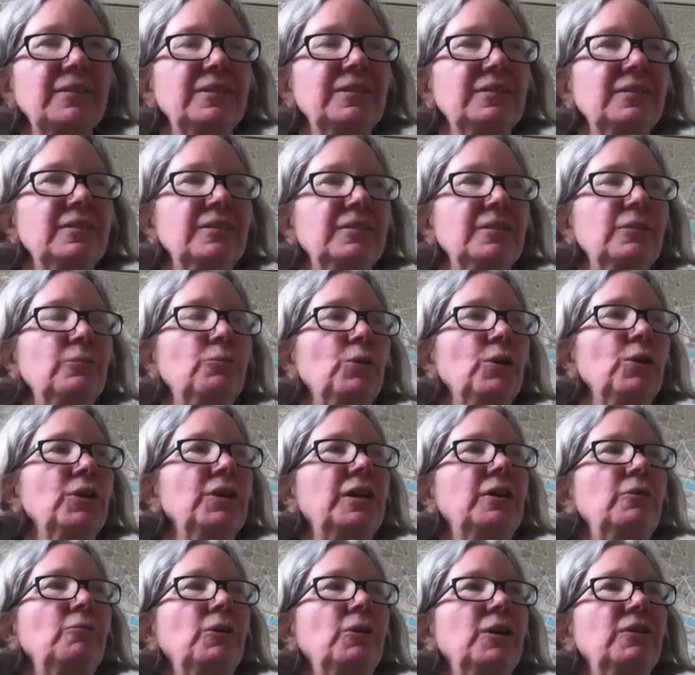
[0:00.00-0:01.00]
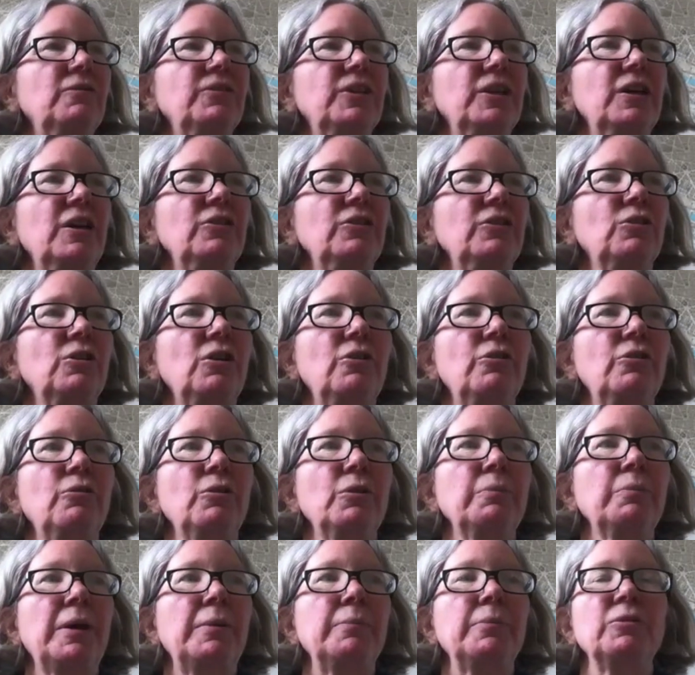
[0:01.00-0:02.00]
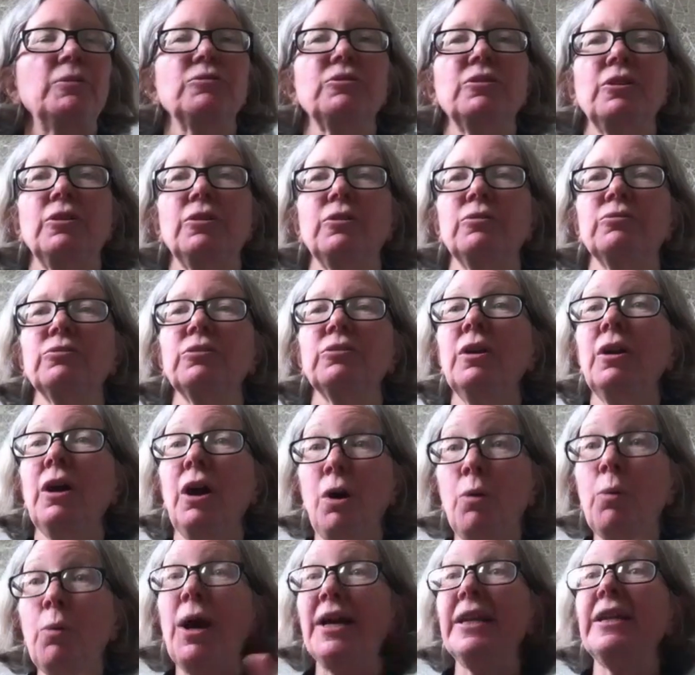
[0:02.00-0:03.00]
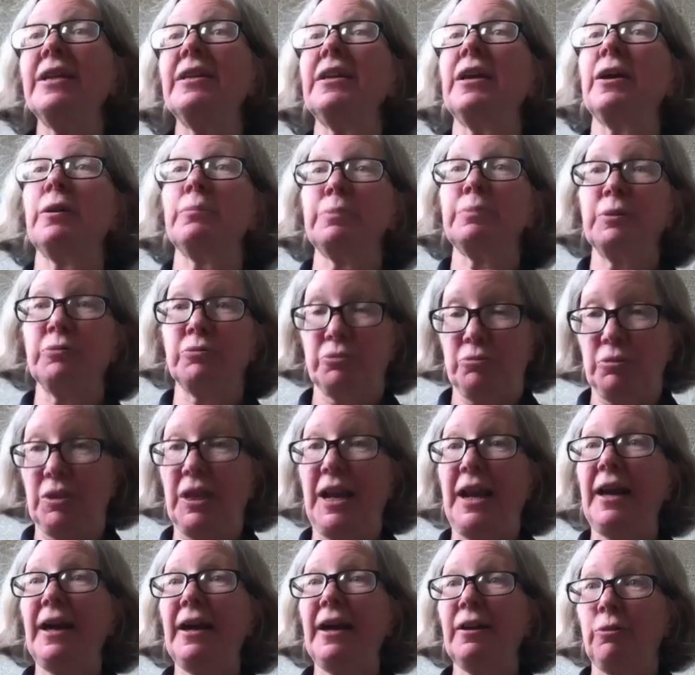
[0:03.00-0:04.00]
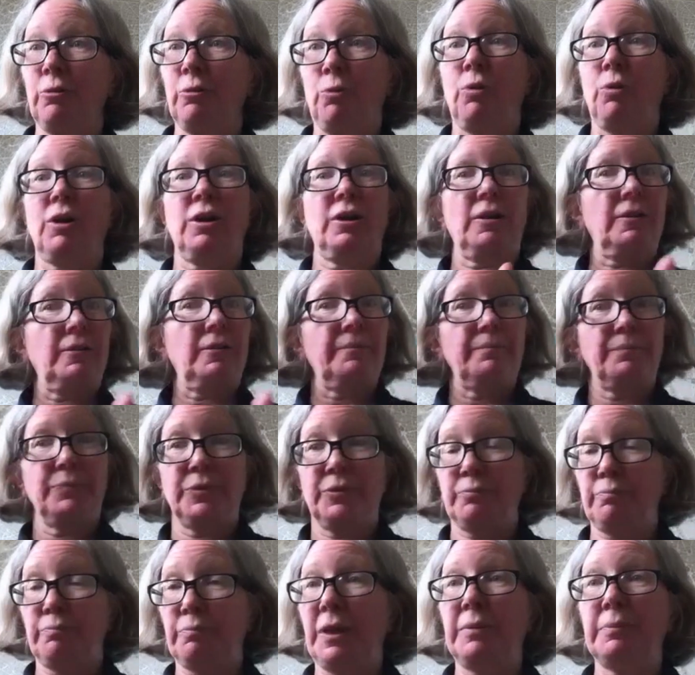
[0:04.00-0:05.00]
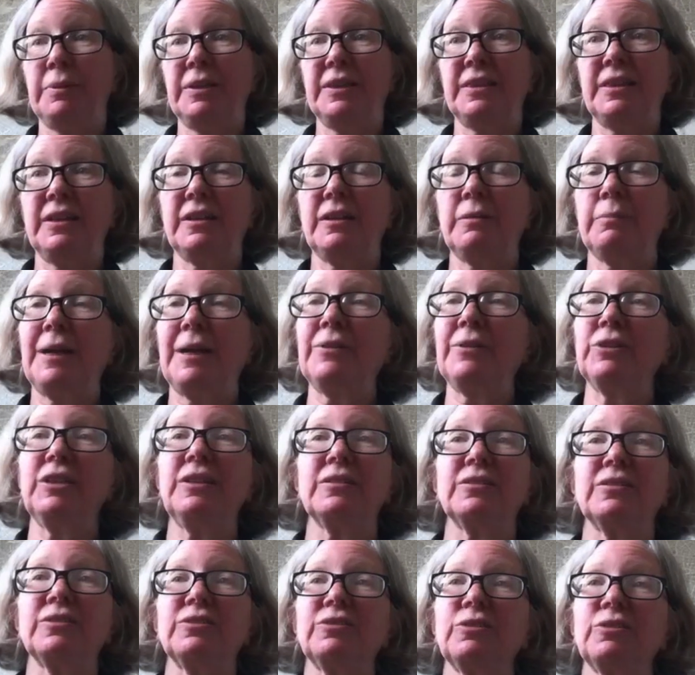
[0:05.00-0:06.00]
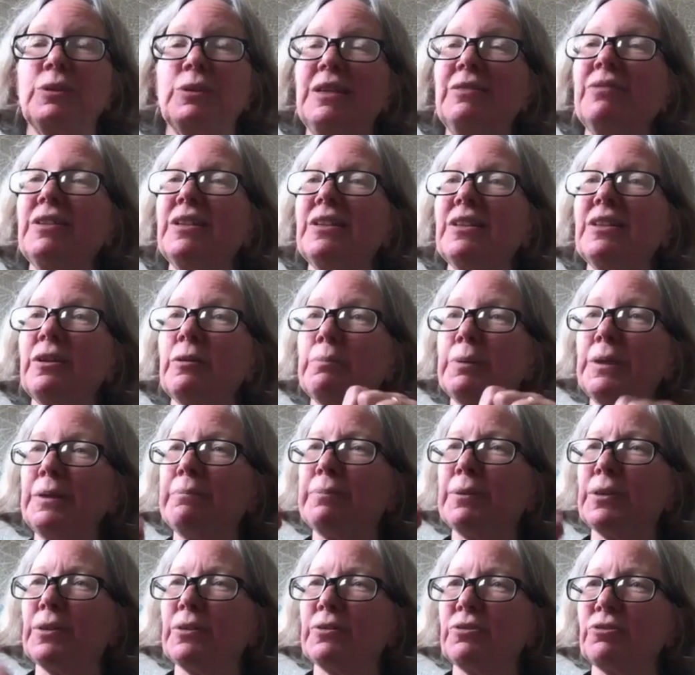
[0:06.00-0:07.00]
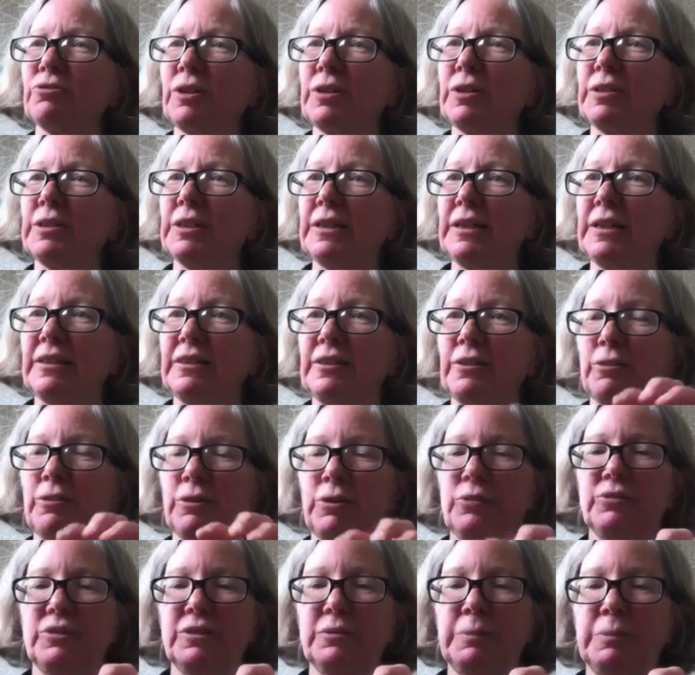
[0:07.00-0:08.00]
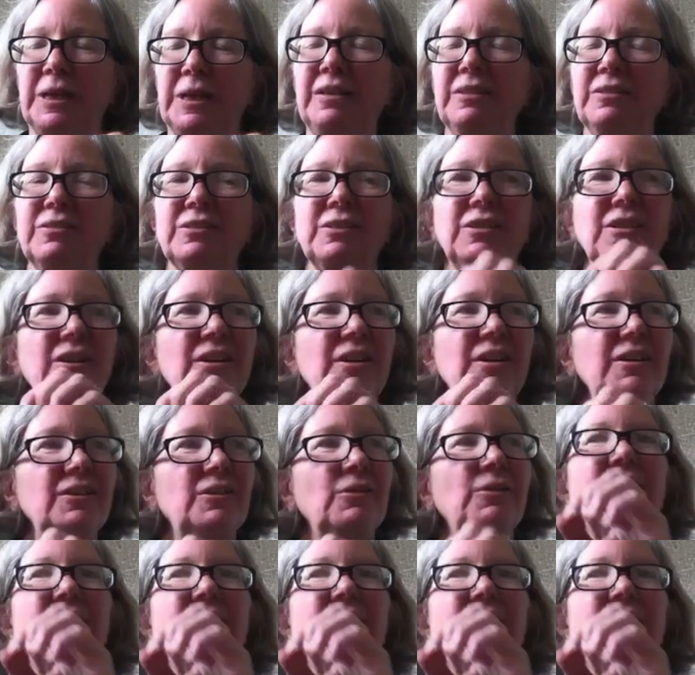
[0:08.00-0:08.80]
this isn't working, one of the other cohort members goes, oh, I can help you do that, or maybe think about this. So even though people are struggling in their own space, they're